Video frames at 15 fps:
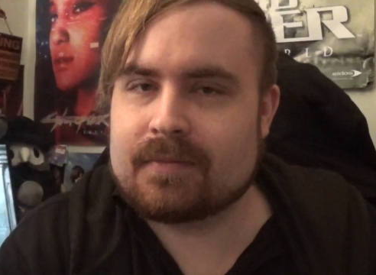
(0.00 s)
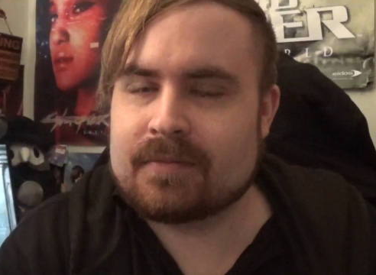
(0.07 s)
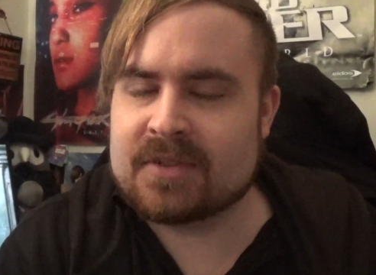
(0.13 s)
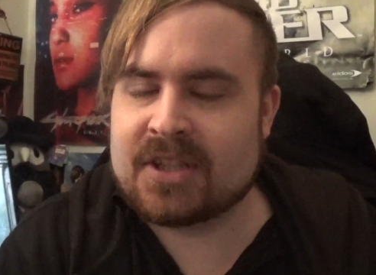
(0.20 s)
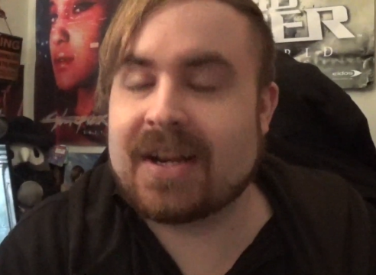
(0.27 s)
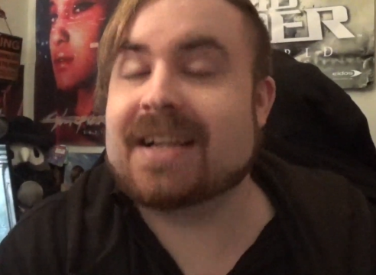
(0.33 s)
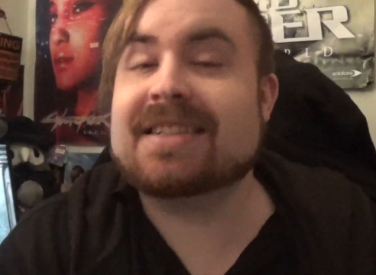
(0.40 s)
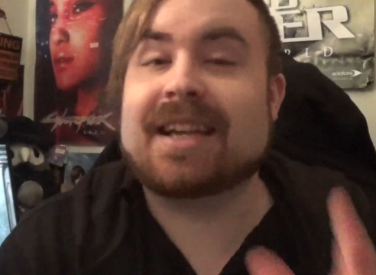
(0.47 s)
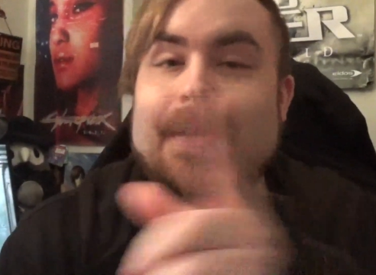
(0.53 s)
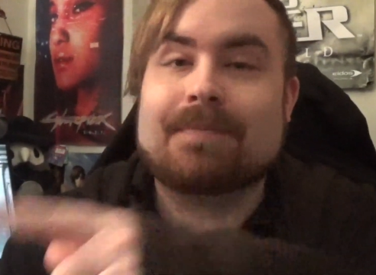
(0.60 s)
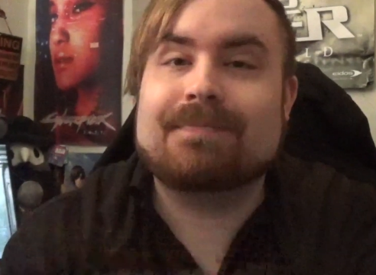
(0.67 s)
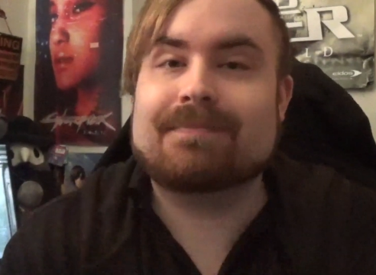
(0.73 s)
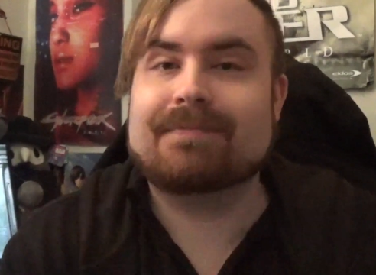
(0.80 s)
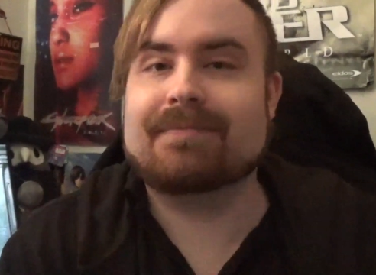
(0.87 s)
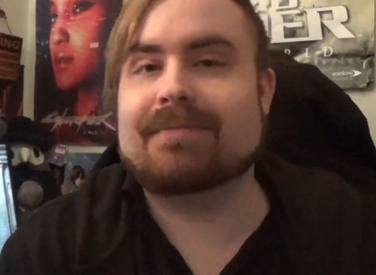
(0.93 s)
Speaker 1: Till next time,
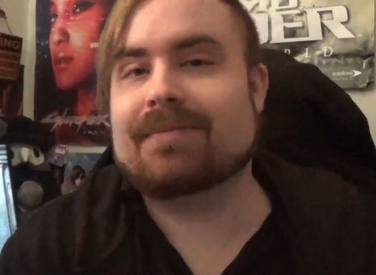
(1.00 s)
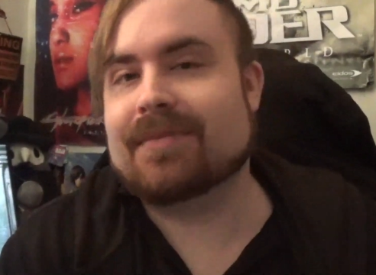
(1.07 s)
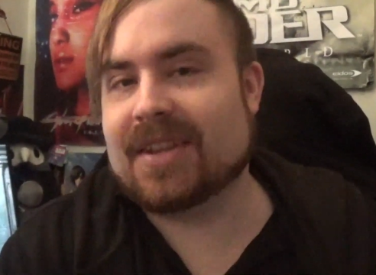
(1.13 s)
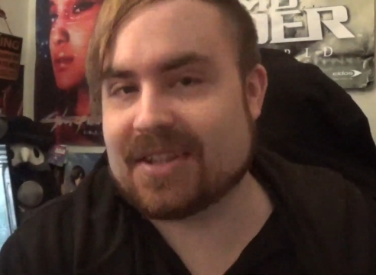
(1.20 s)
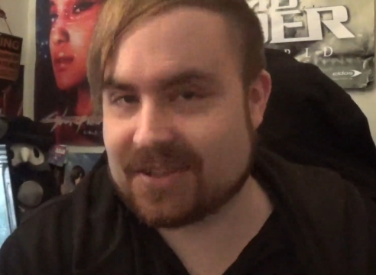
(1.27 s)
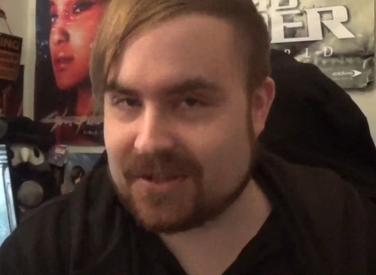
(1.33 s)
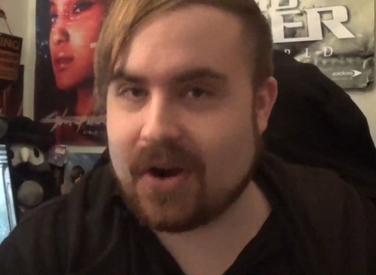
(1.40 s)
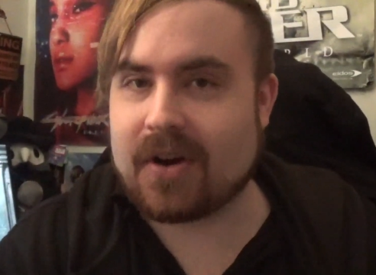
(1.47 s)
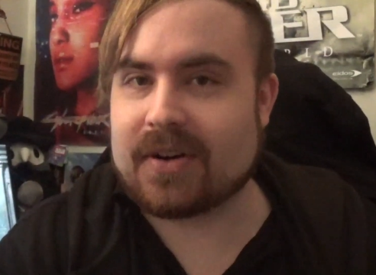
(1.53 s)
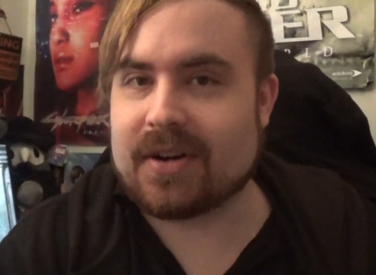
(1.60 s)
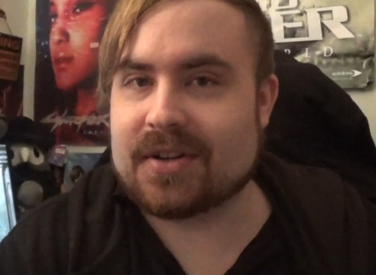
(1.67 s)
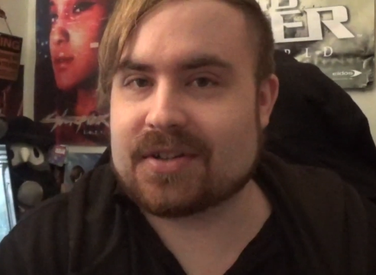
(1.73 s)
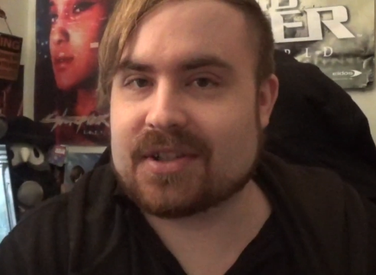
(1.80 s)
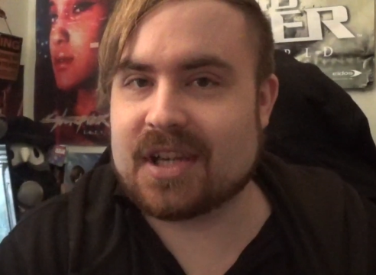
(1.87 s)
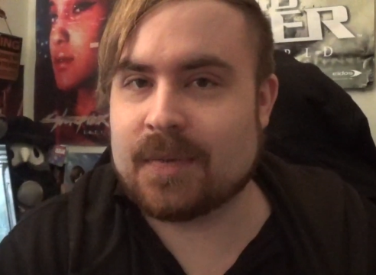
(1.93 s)
this is
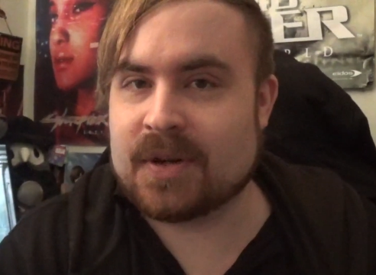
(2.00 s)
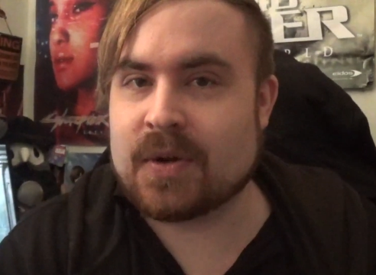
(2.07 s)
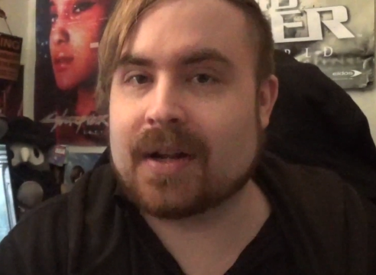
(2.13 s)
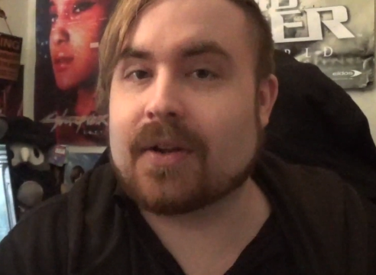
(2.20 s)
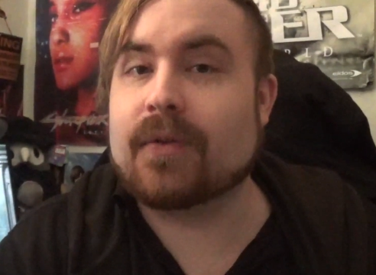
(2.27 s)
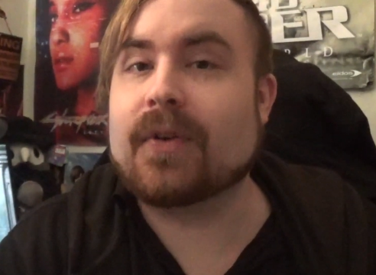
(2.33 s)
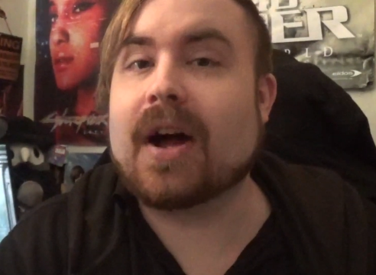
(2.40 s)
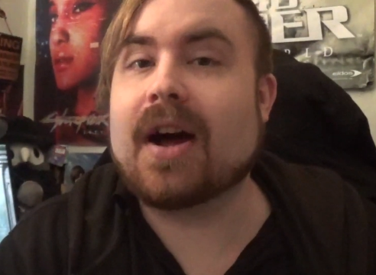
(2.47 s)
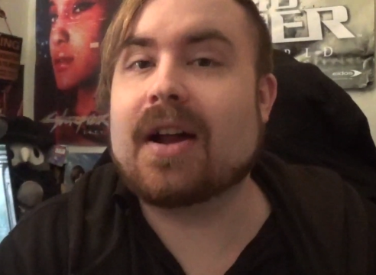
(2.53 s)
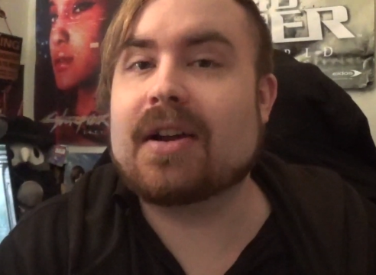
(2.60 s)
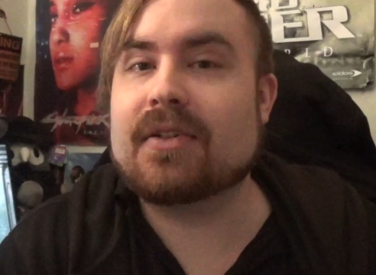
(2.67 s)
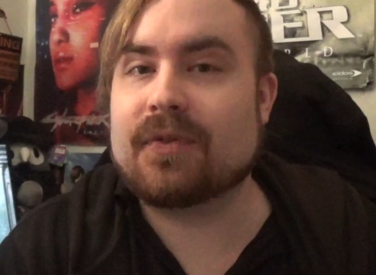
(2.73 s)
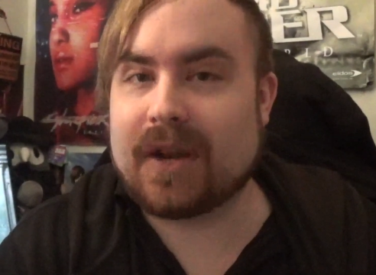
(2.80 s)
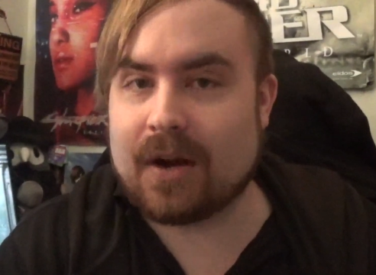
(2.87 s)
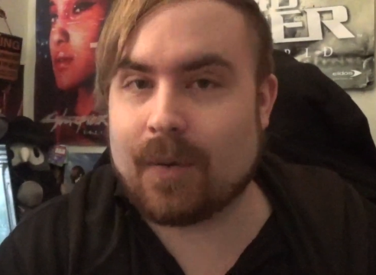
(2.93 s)
Darkness, and I bid you all a fond
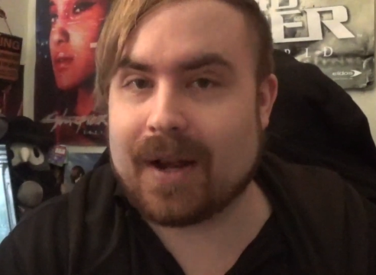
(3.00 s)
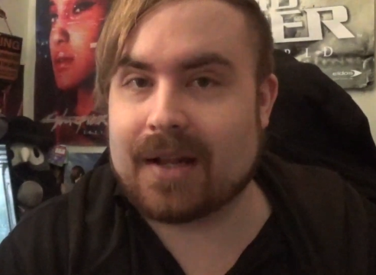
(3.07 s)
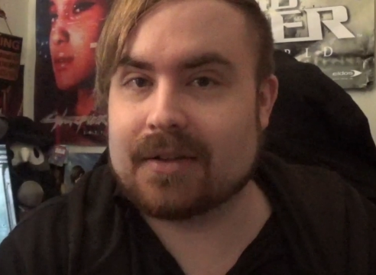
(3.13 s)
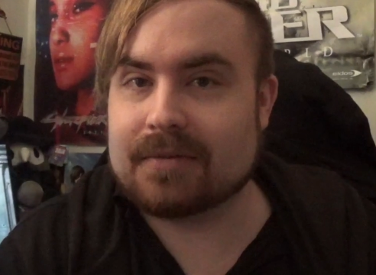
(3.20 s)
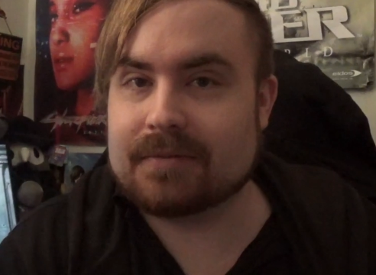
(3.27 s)
farewell.